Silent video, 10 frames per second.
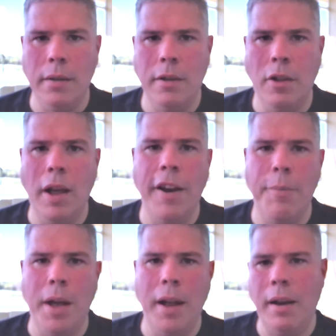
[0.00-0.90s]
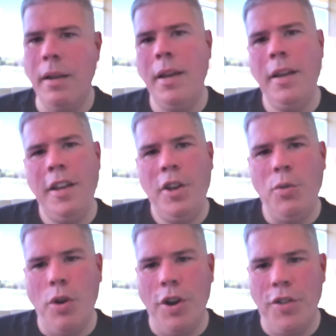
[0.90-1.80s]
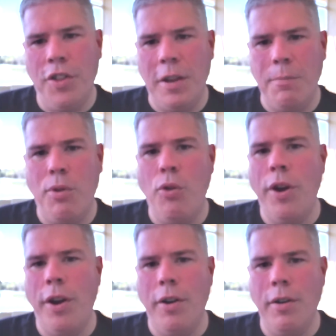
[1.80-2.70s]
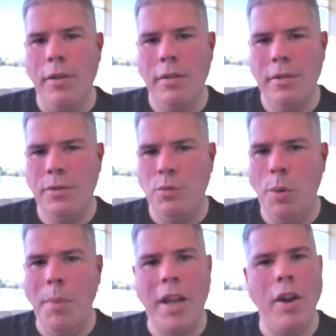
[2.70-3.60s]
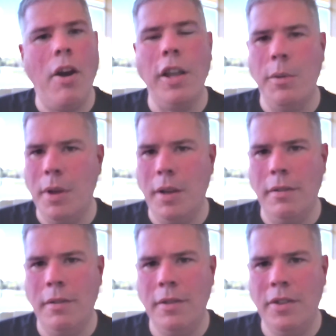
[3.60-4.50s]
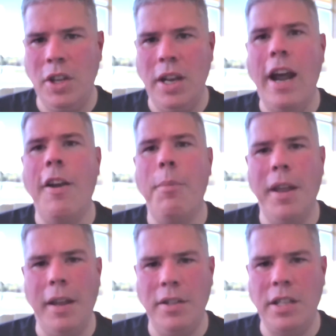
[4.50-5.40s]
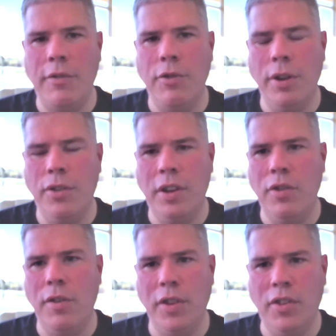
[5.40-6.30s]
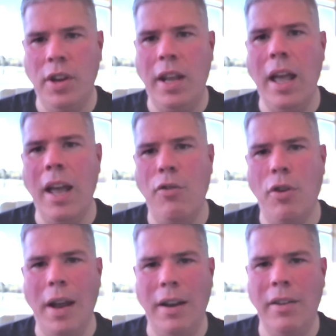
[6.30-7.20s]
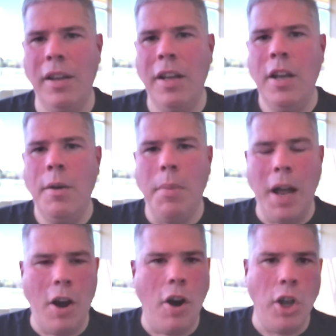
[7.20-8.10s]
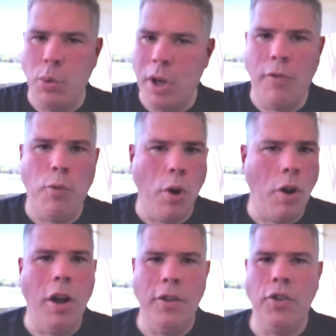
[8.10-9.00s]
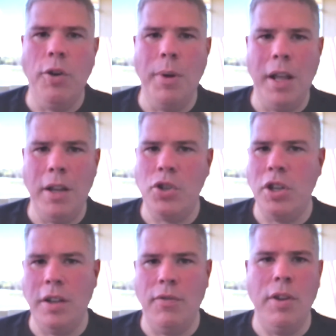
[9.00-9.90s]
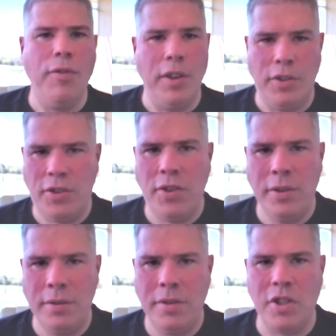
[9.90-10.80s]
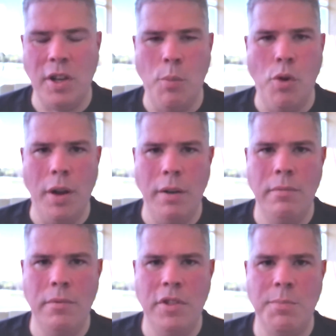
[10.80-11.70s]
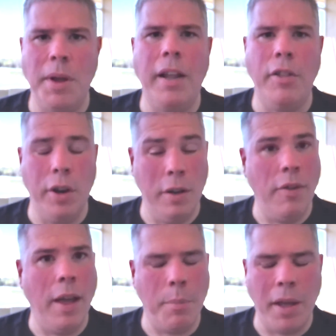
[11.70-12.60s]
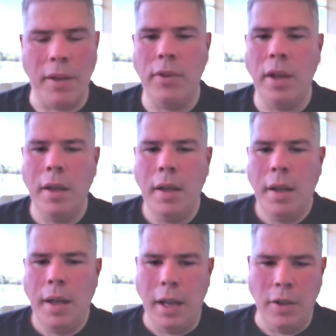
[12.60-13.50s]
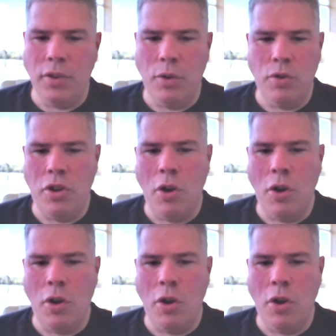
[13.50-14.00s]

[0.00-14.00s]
client of mine where the employer will make an argument to get out of paying severance, even if it's in a contract, by arguing a for-cause termination, even if it's somewhat speculative at best. And so